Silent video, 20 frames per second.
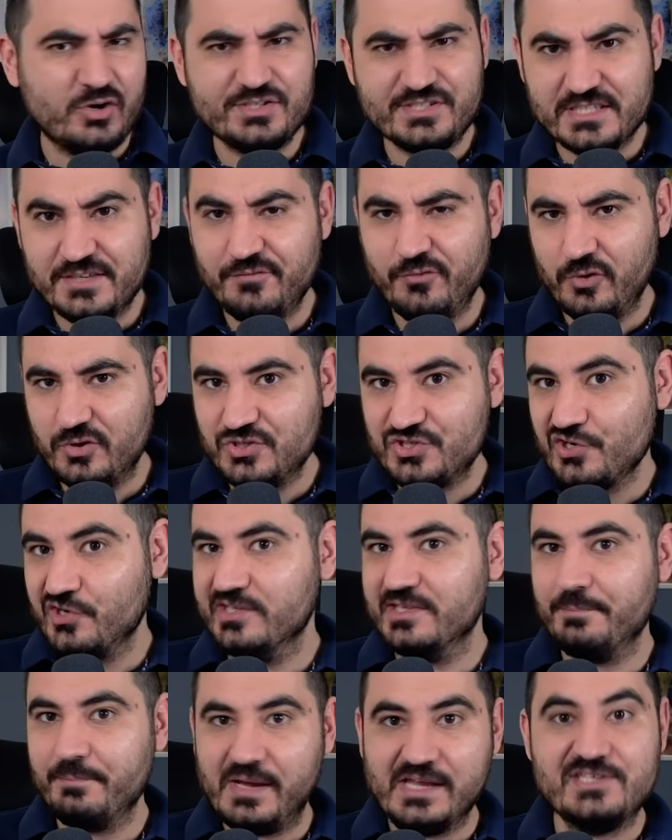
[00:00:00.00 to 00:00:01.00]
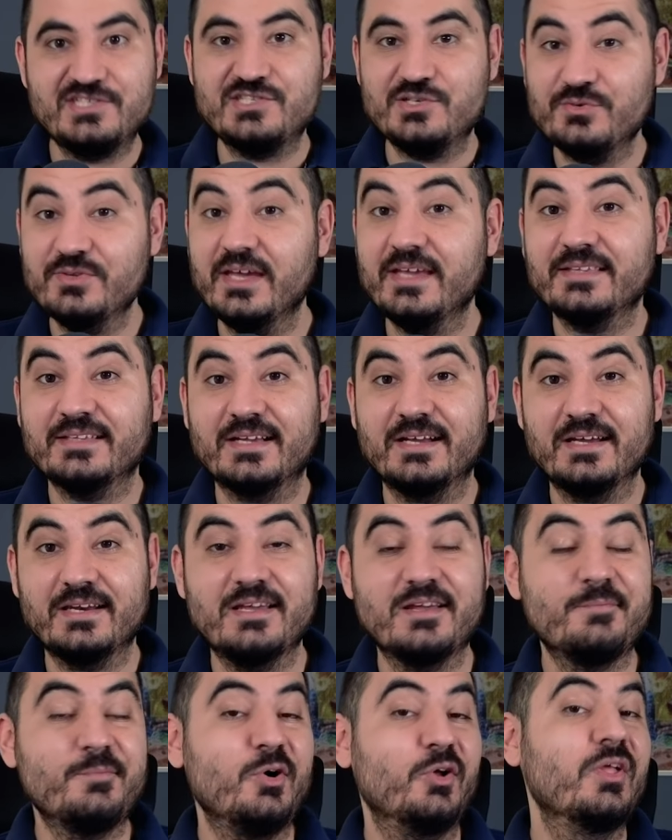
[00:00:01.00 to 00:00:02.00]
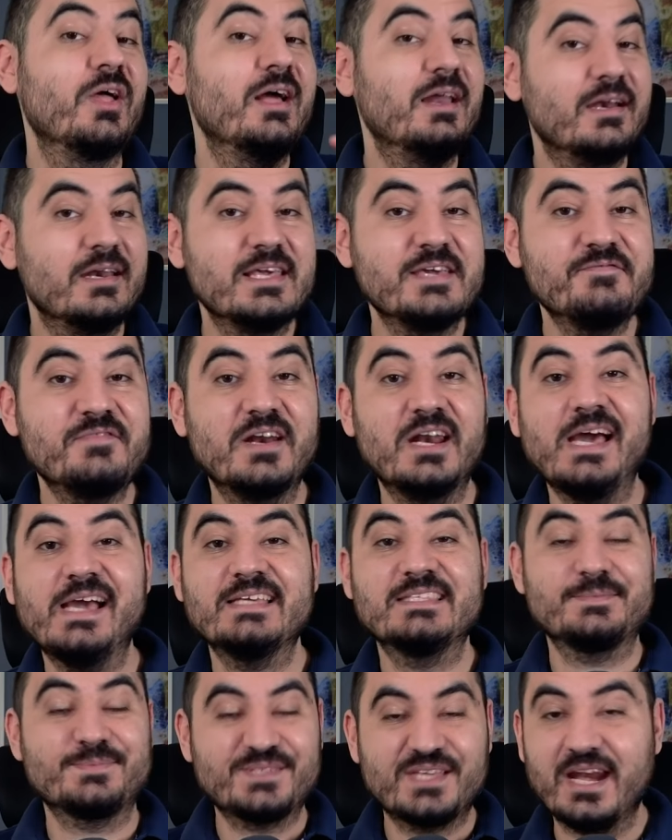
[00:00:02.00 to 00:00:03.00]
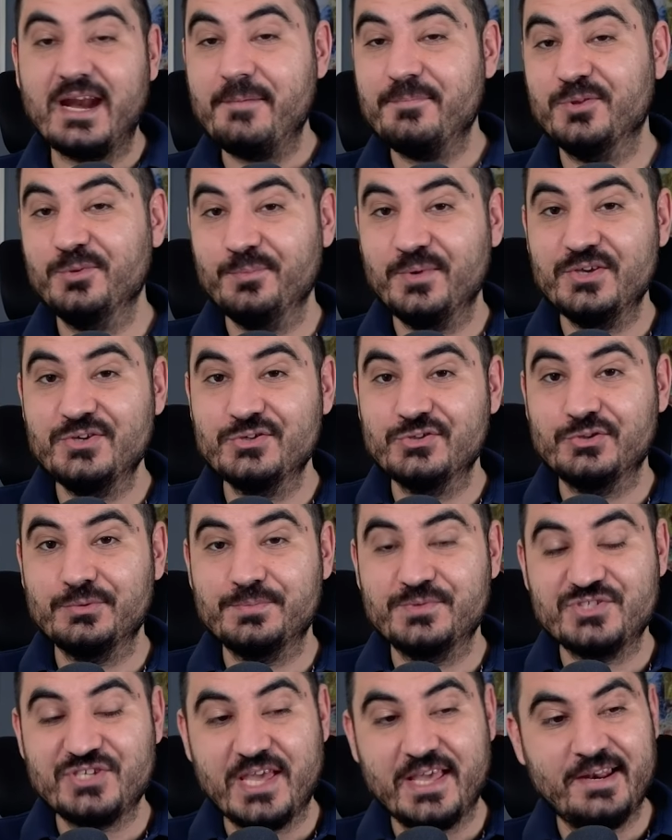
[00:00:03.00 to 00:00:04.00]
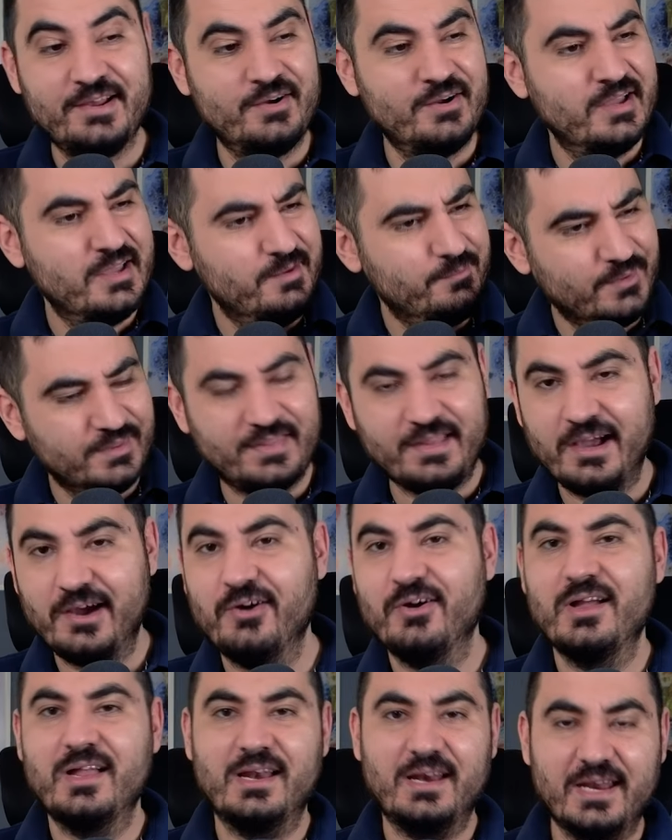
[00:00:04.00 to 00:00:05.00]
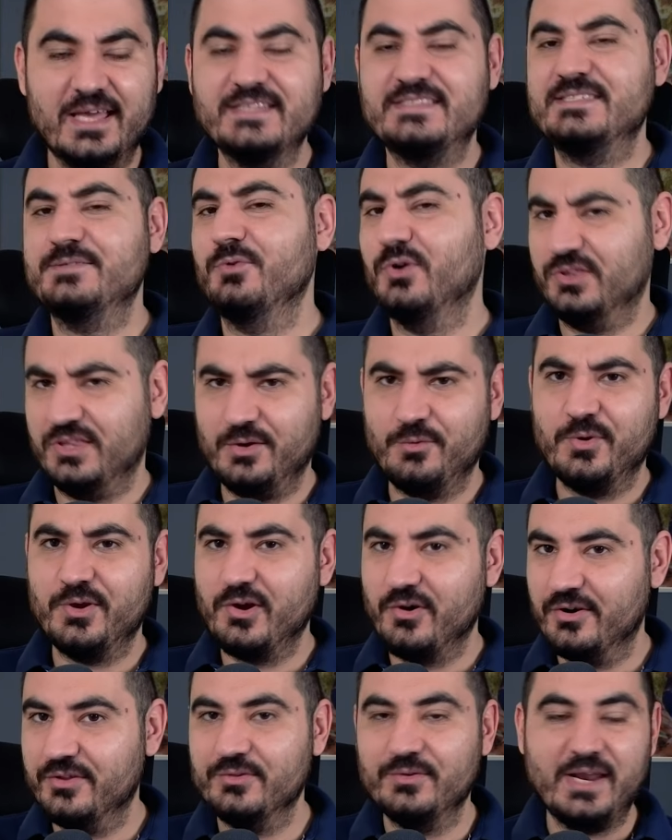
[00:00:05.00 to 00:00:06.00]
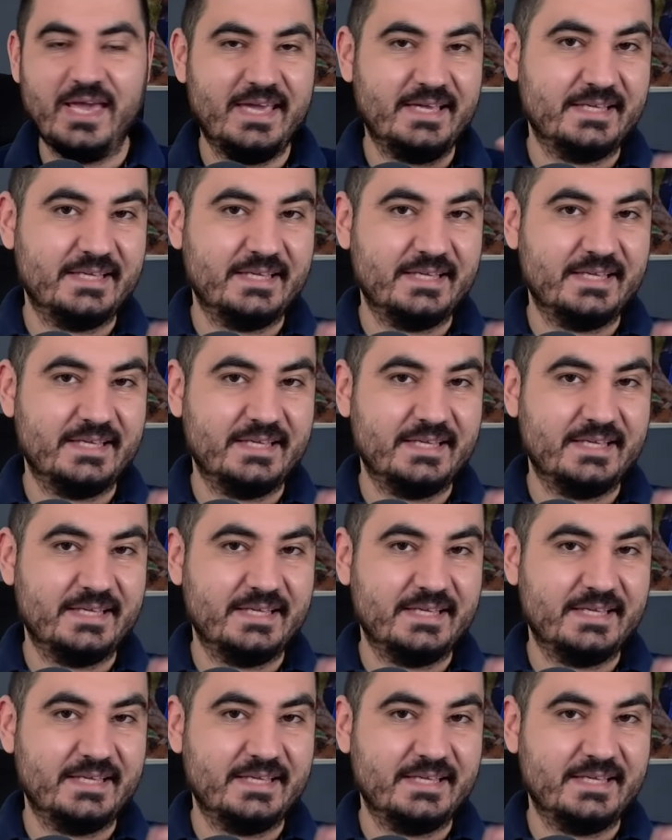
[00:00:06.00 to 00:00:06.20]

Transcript: of course, if you enjoyed the Manchester United career mode, leave a like, subscribe to my YouTube channel. But now, let's see what are we gonna do